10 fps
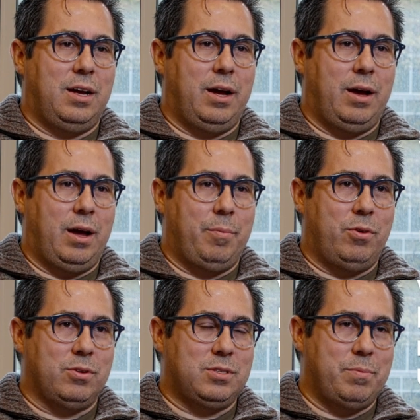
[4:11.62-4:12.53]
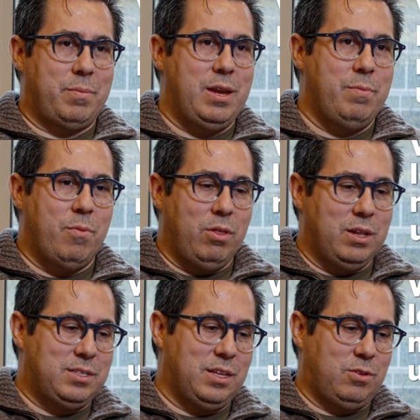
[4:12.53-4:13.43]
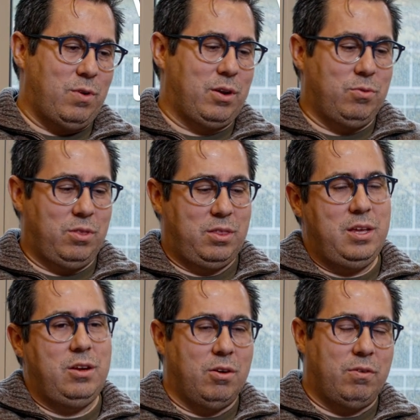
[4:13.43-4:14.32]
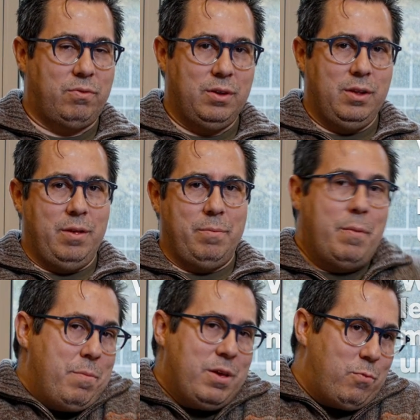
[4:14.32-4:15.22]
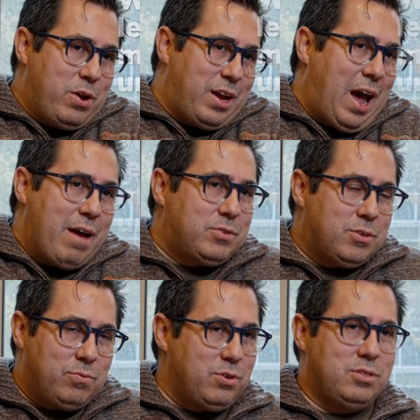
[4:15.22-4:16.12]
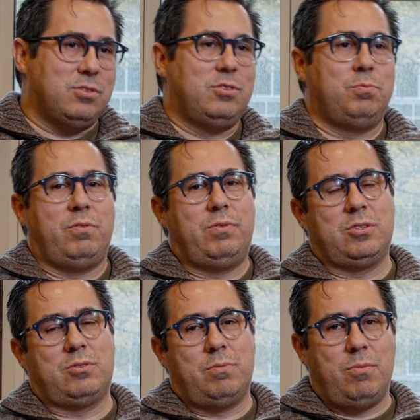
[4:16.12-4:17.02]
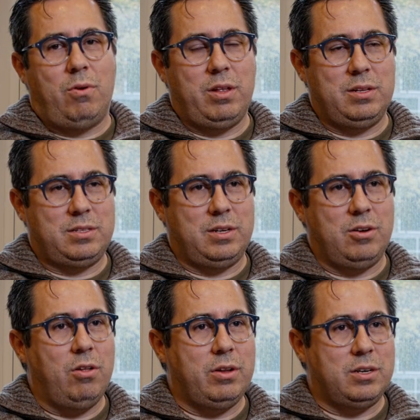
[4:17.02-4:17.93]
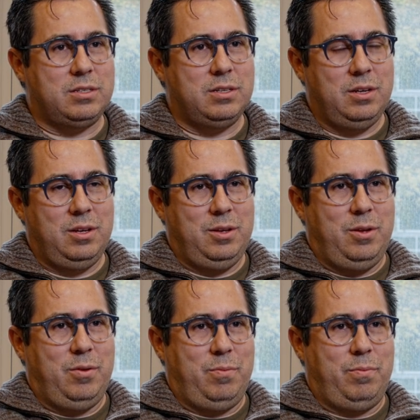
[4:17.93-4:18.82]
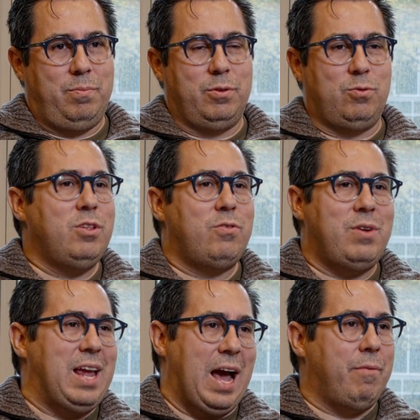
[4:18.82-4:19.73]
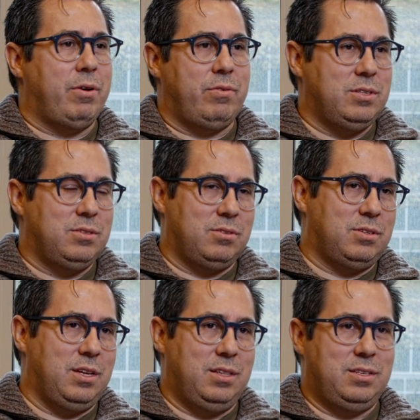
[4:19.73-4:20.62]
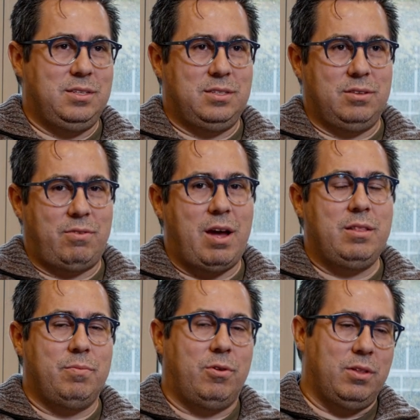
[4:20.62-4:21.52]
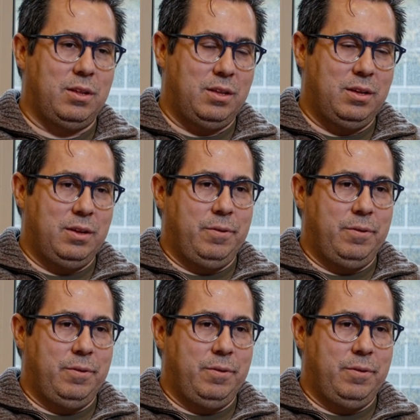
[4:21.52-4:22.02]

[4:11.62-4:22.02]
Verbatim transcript: uh, amongst the many models that one could think of, maybe we have some reasons to prefer some models than others, but we don't really have a reason to say this is the right model.